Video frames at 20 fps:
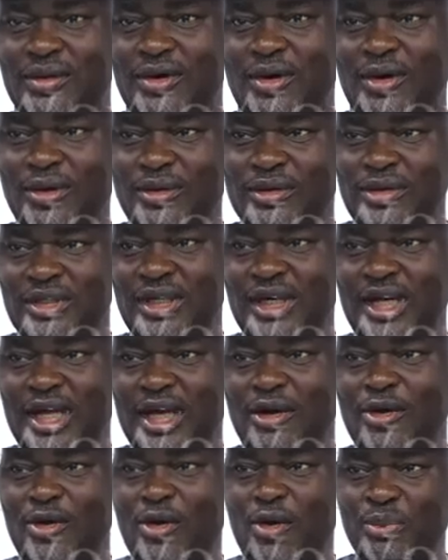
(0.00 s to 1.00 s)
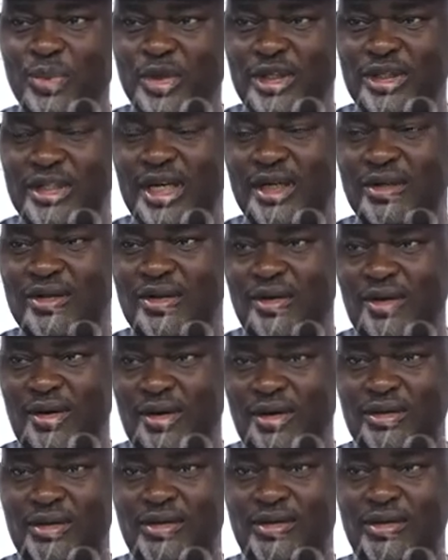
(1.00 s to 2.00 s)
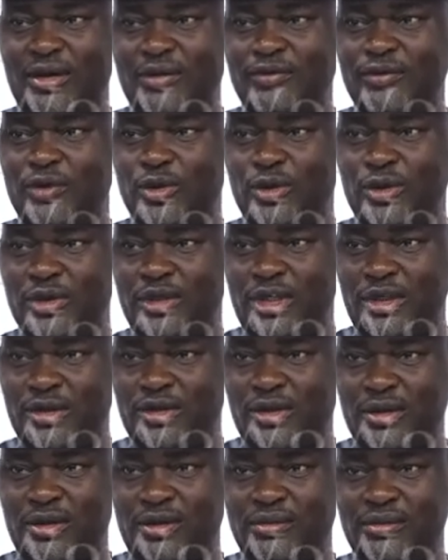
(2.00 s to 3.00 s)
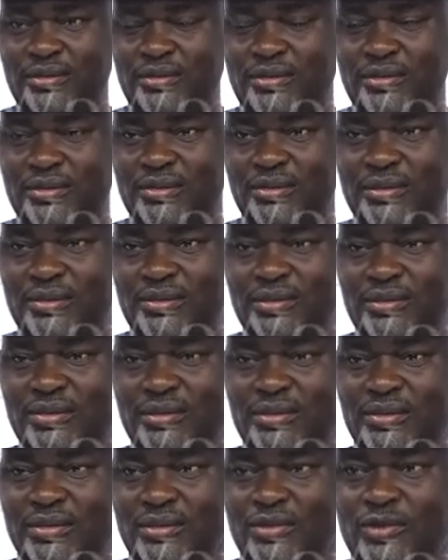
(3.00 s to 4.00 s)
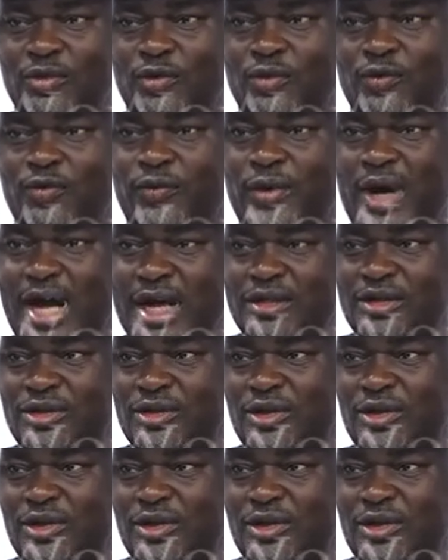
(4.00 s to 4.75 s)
until a competent court of jurisdiction finds